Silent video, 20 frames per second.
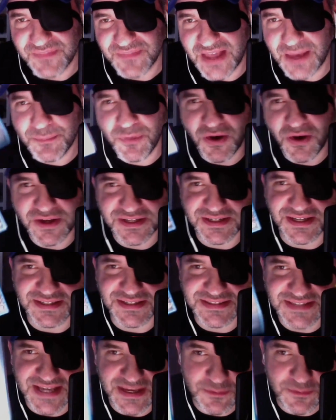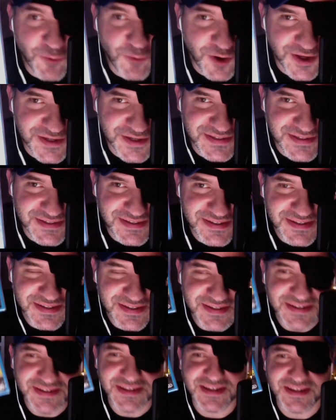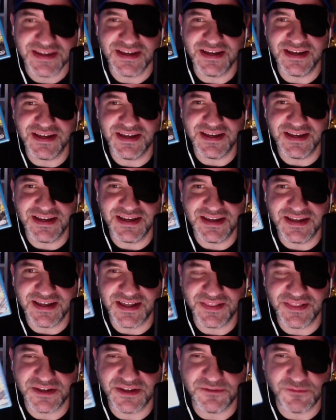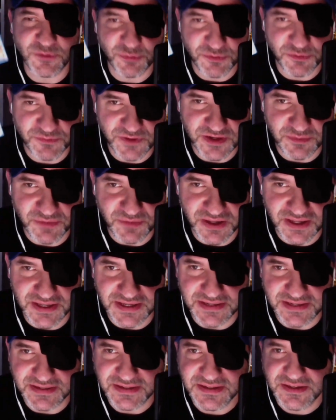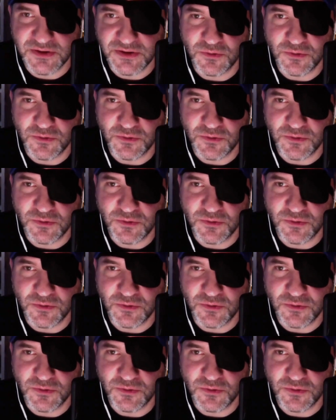I bought it on day one, and then a former friend of mine